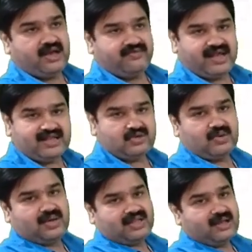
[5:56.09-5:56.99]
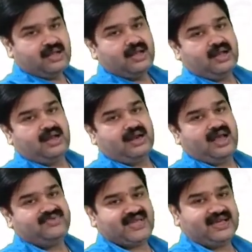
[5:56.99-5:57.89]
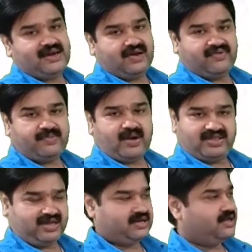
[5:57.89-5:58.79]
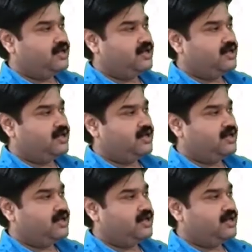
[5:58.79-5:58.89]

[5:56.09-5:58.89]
varies over the life cycle of a project.